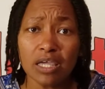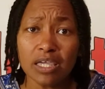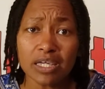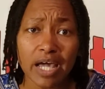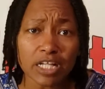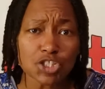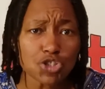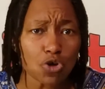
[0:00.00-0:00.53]

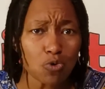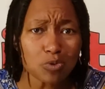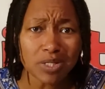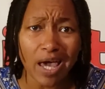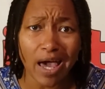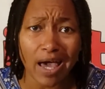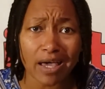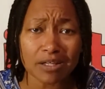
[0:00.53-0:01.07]
it got choked
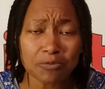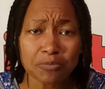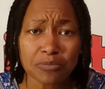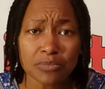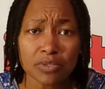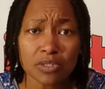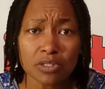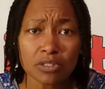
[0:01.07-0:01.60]
out.
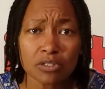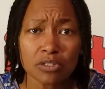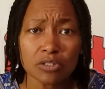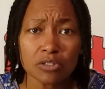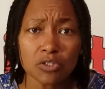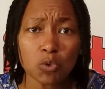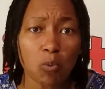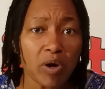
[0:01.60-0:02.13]

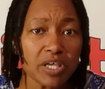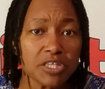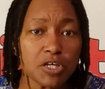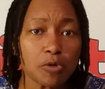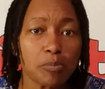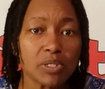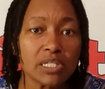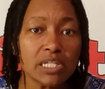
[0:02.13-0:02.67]
The way
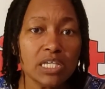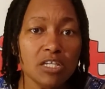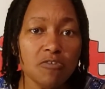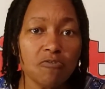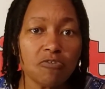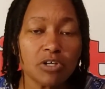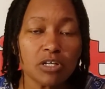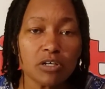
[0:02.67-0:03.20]
their belief